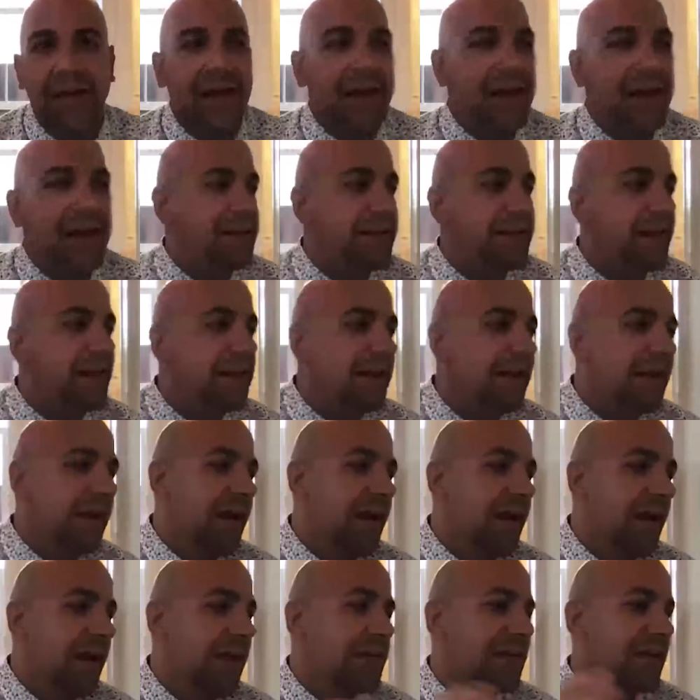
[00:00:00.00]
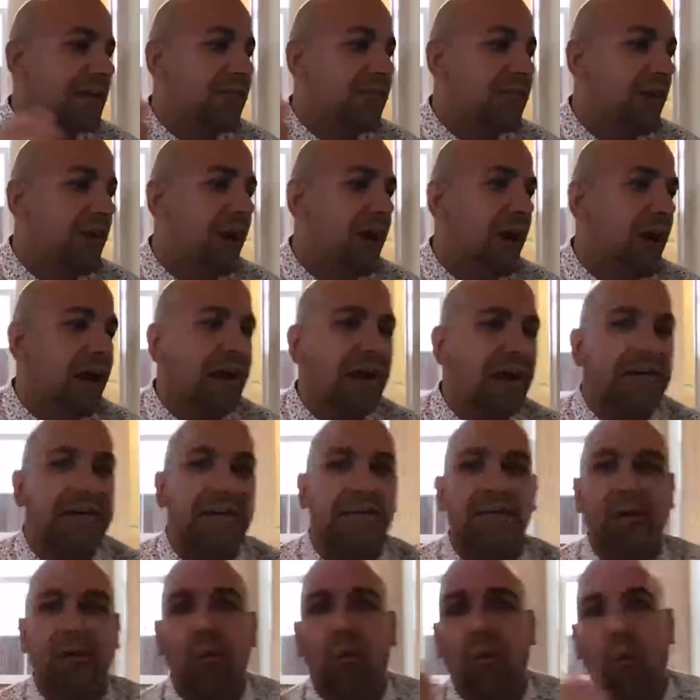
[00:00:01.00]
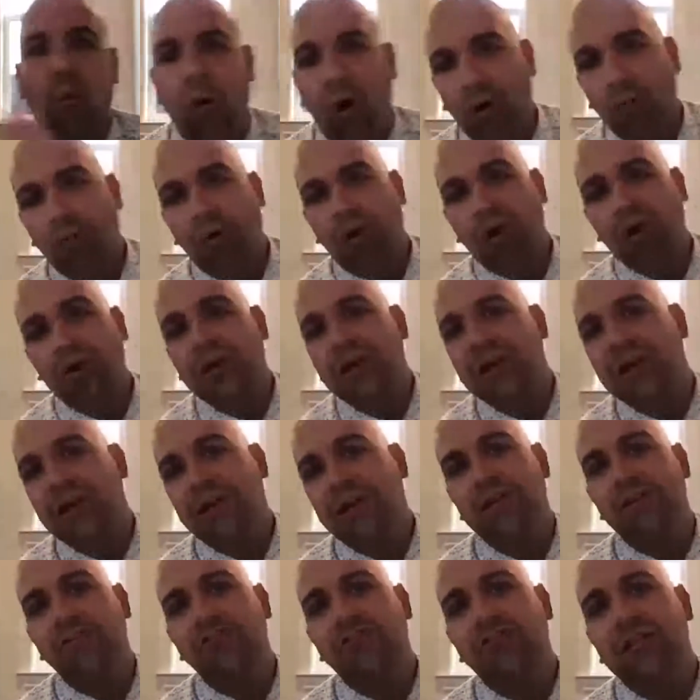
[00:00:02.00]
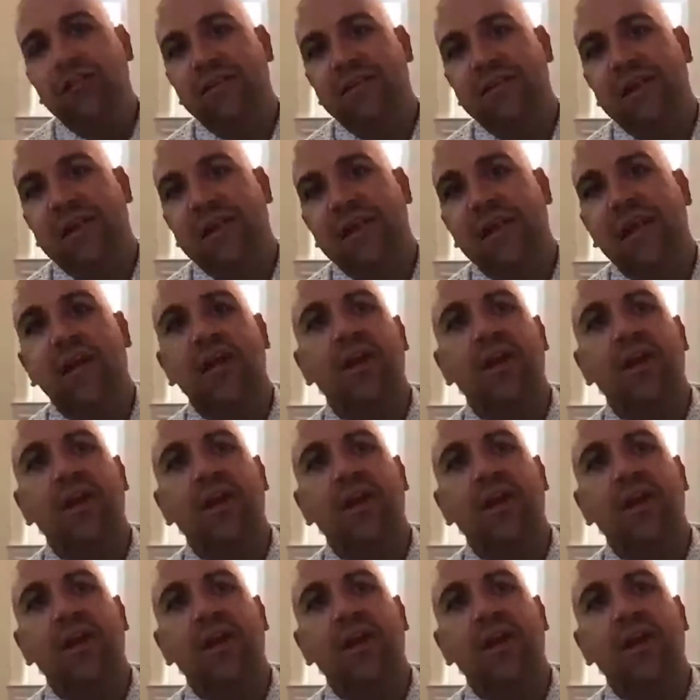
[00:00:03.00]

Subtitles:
Is it the Walmart contingency,